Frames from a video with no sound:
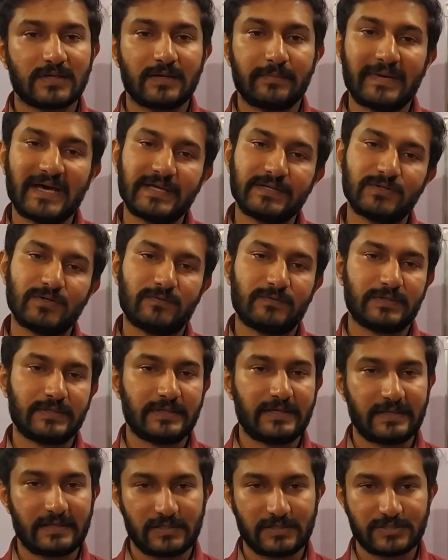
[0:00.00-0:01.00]
command
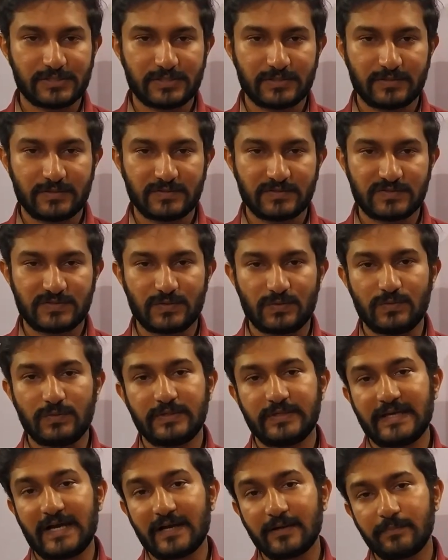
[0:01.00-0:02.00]
over English.
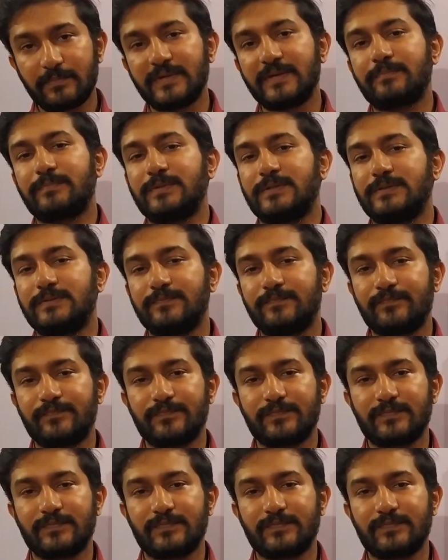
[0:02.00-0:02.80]
So young people